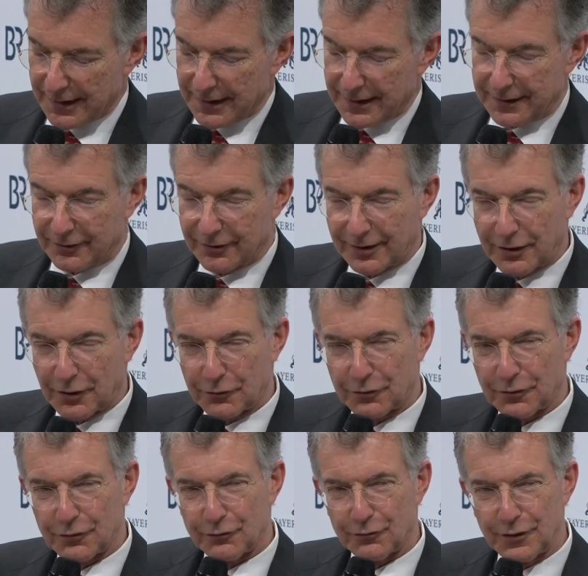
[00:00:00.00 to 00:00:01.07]
instead
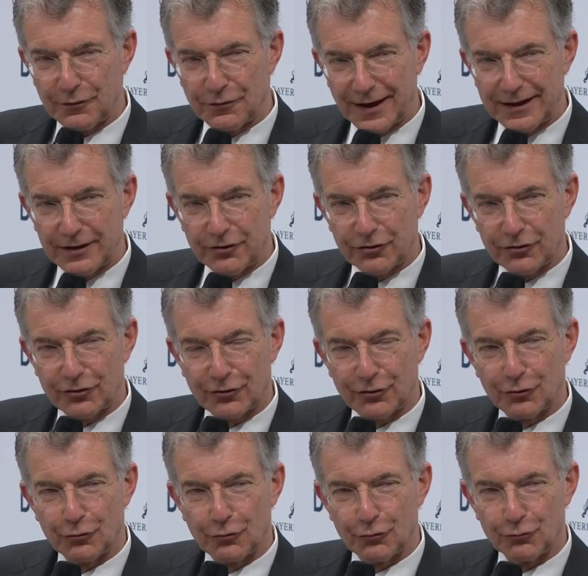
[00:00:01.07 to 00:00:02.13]
of revenge,
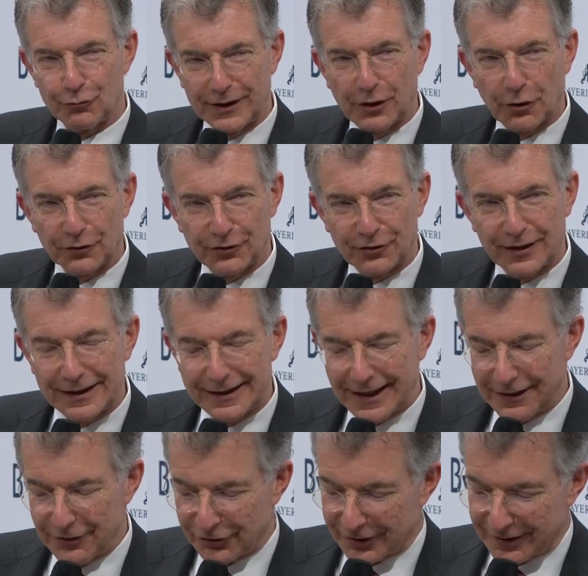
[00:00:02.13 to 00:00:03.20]
to
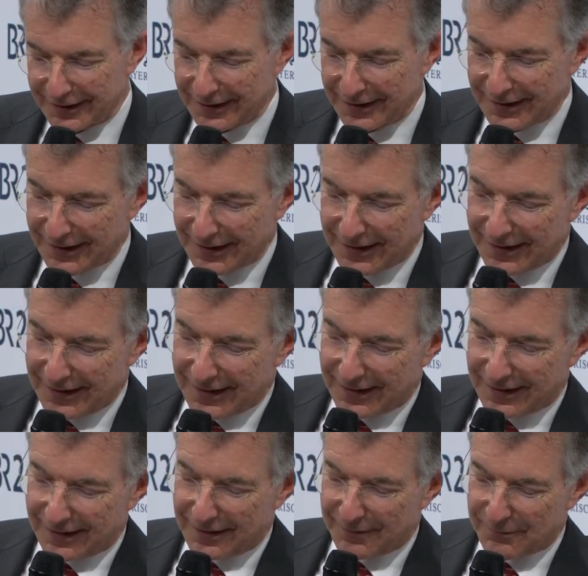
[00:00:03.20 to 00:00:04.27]
reconciliation?
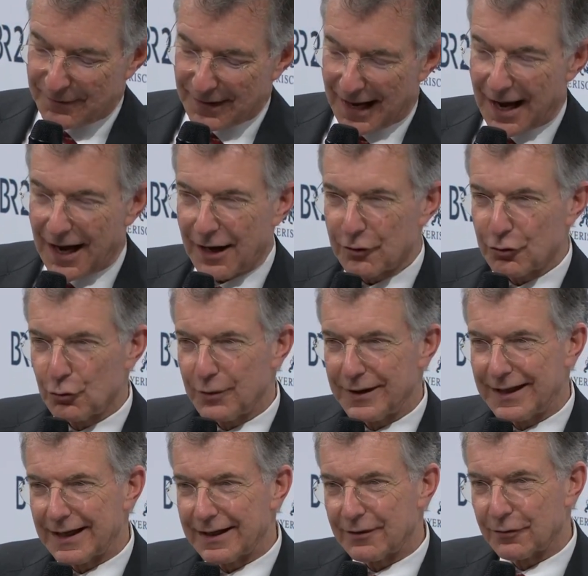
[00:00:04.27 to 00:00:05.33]
How do
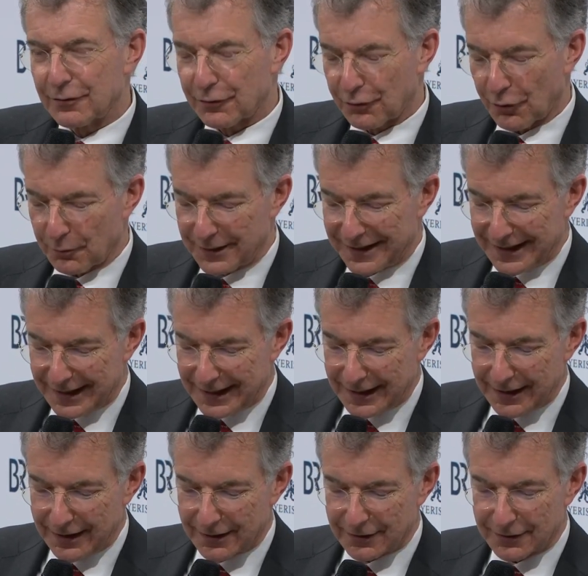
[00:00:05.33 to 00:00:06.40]
we get from
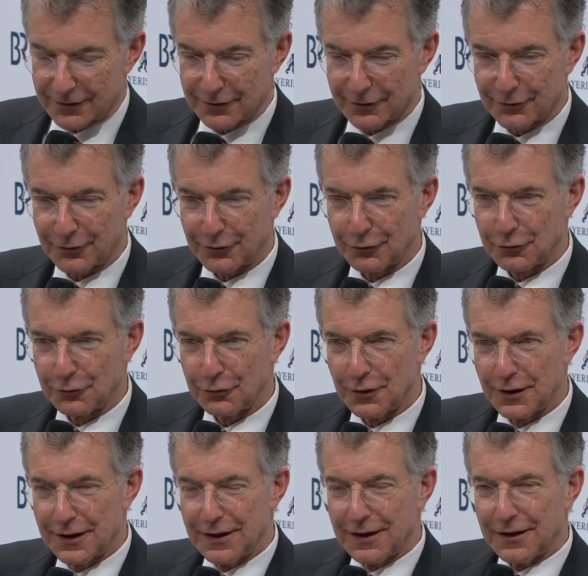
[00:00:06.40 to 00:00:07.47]
here to
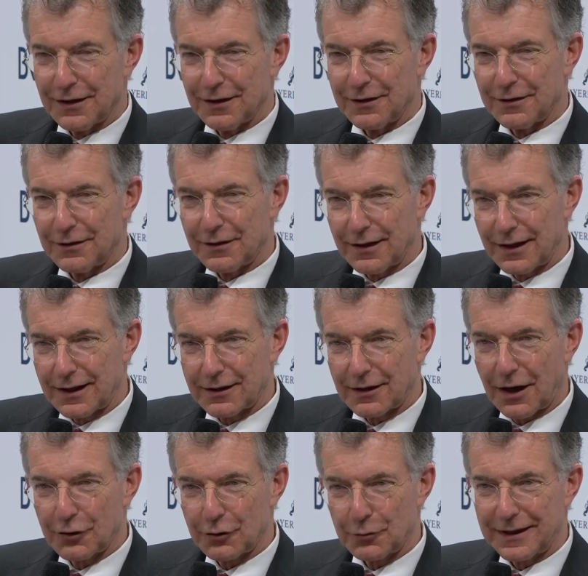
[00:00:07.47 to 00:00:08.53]

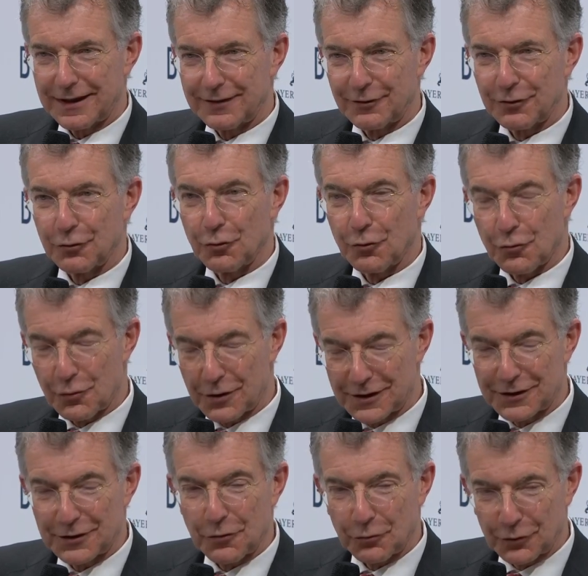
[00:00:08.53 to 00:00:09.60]
there? How do we get to
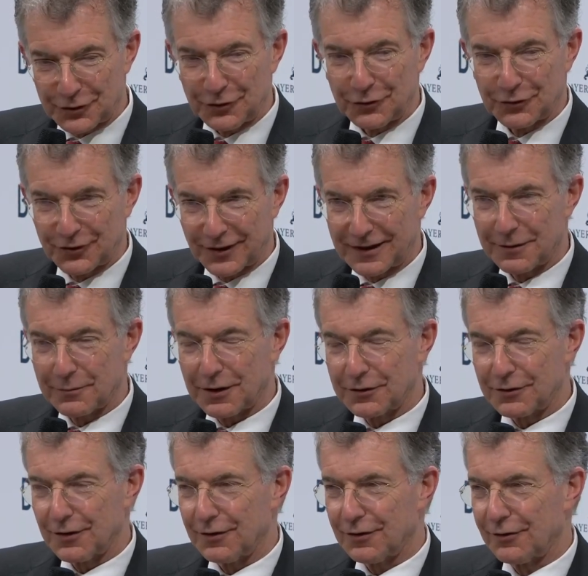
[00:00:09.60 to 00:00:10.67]
where what you said
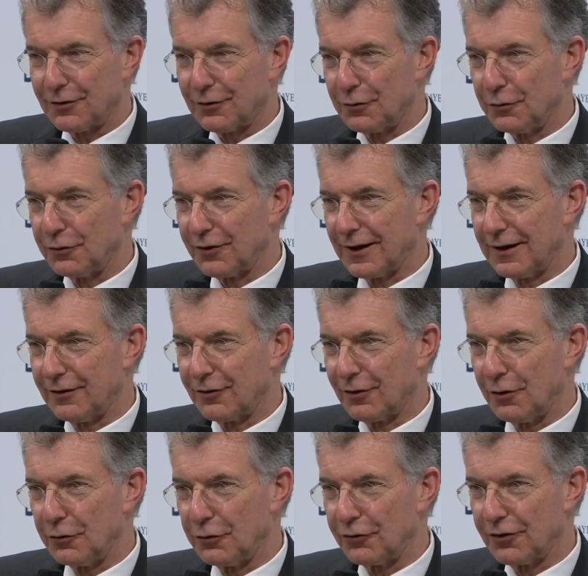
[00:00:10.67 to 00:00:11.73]
about two-state
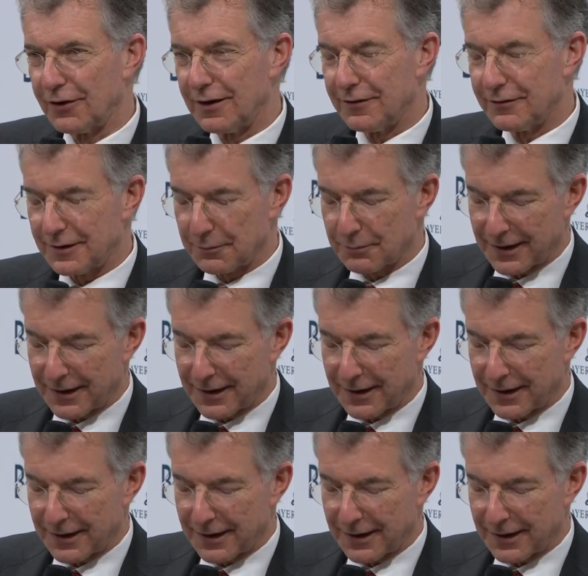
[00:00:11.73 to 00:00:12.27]
solution, living